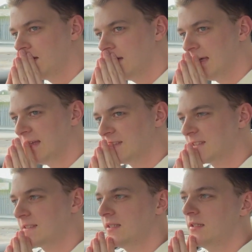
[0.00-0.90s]

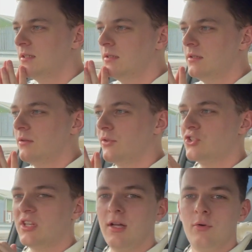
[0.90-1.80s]
is the
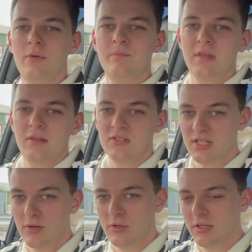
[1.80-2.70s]
sound. The
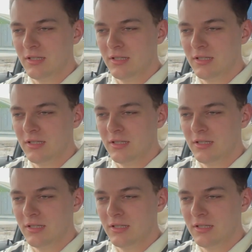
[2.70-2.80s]
sound of